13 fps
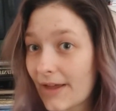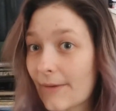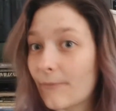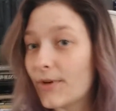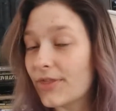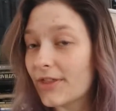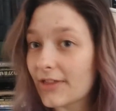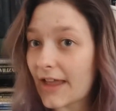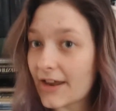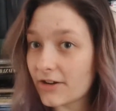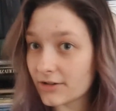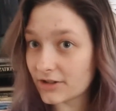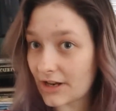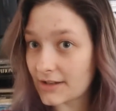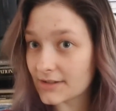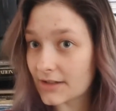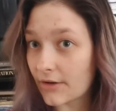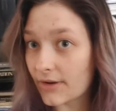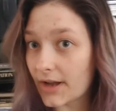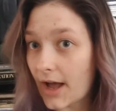with the lighter shades
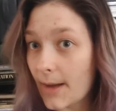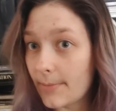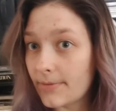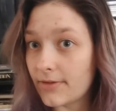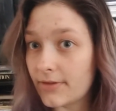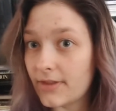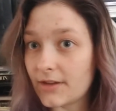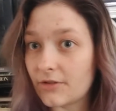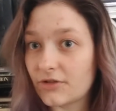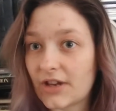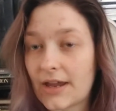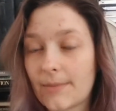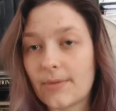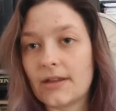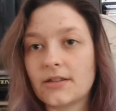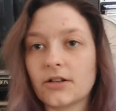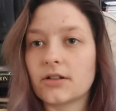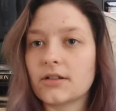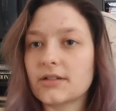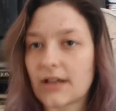going up the U shape, it
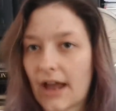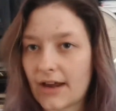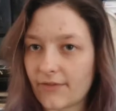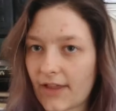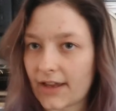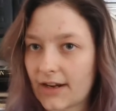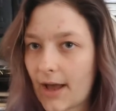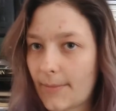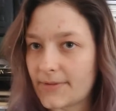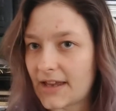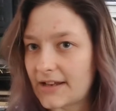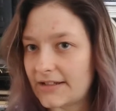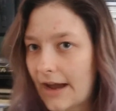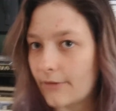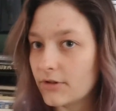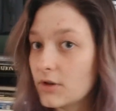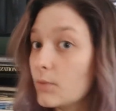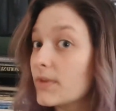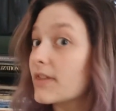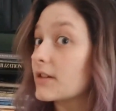turned into kind of like an upside down U
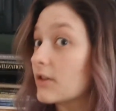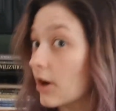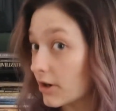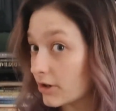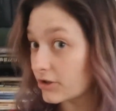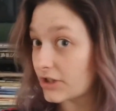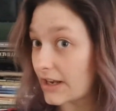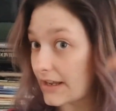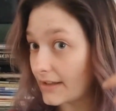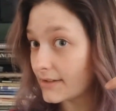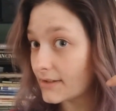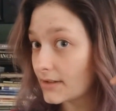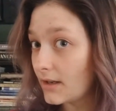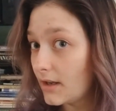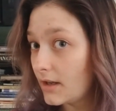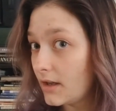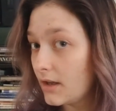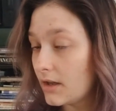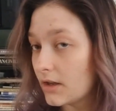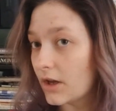with the darker shades
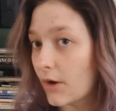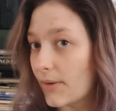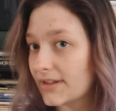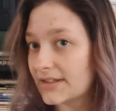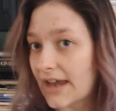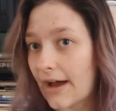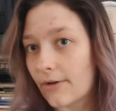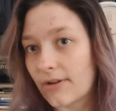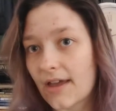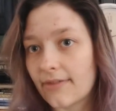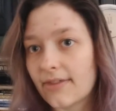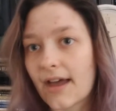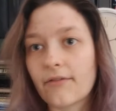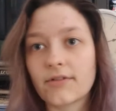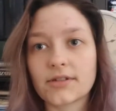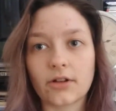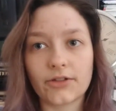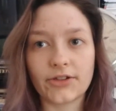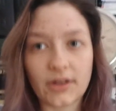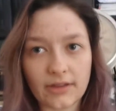going down, and that
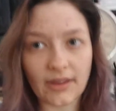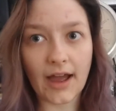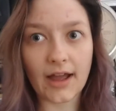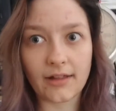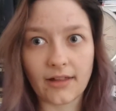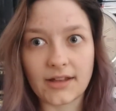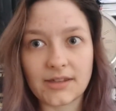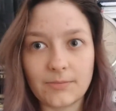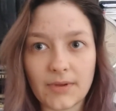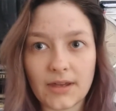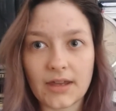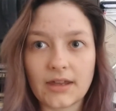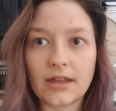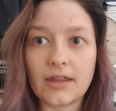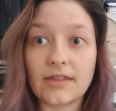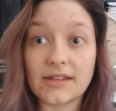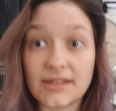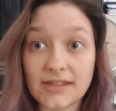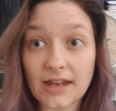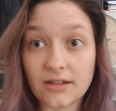resulted in the highlights being in the
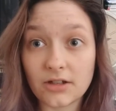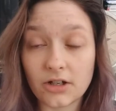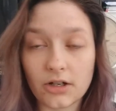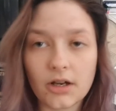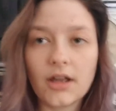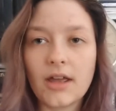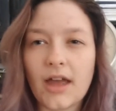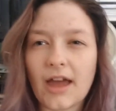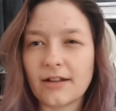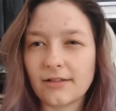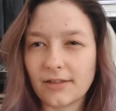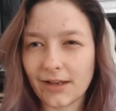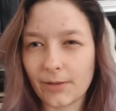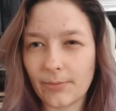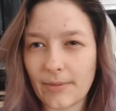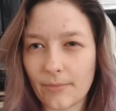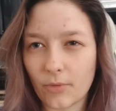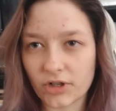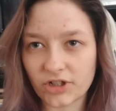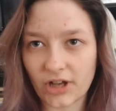center and a little bit
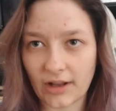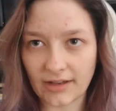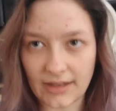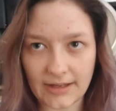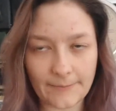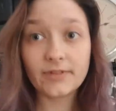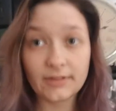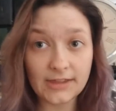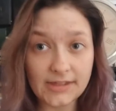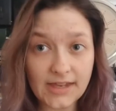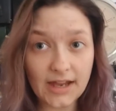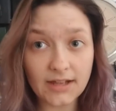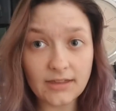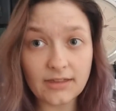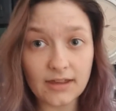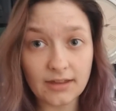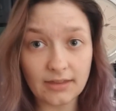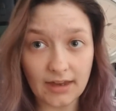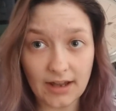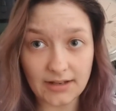more chunky. The second
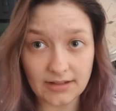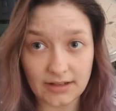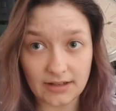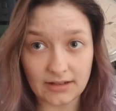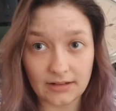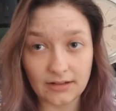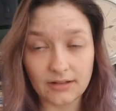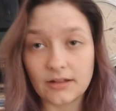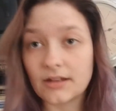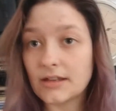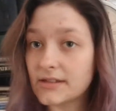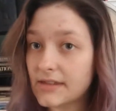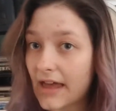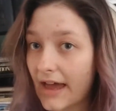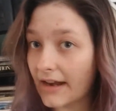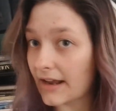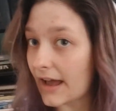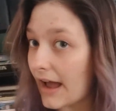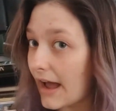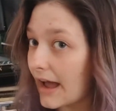thing that I did is that
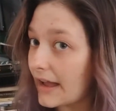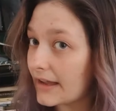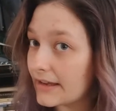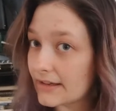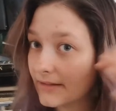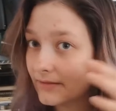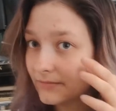I